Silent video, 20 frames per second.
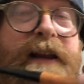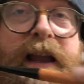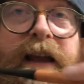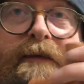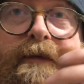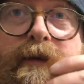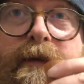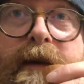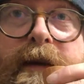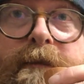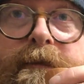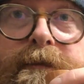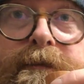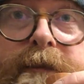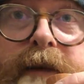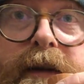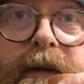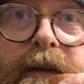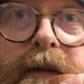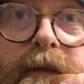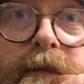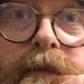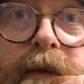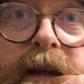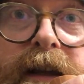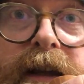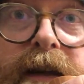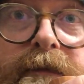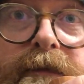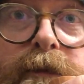have a great
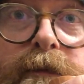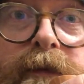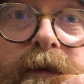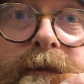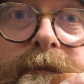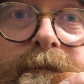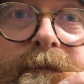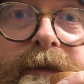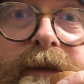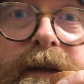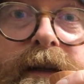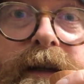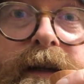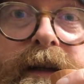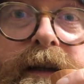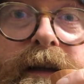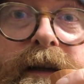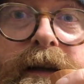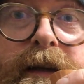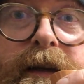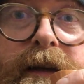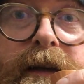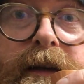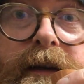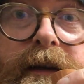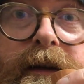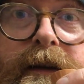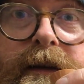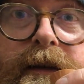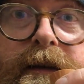week, everyone,
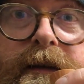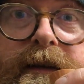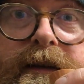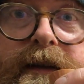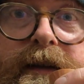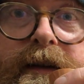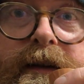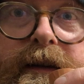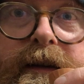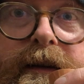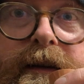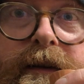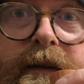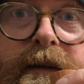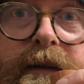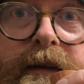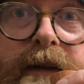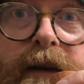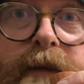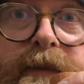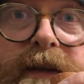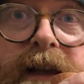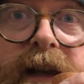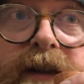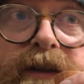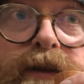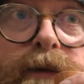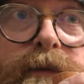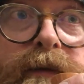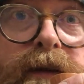and hope to
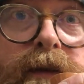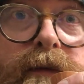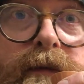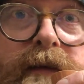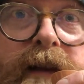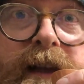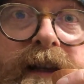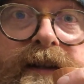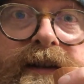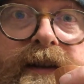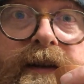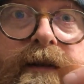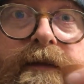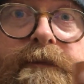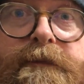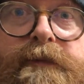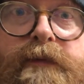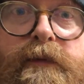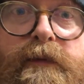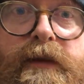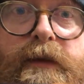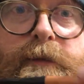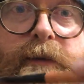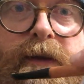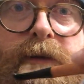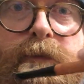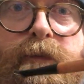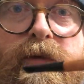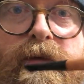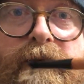catch up with you later with a
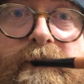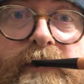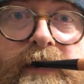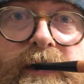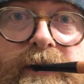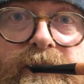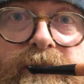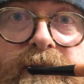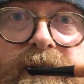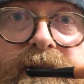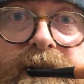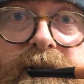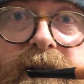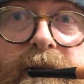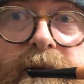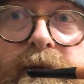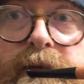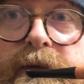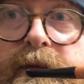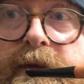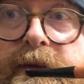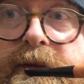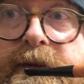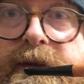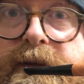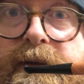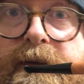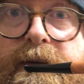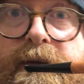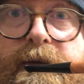bit more of an interesting look
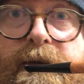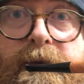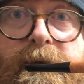at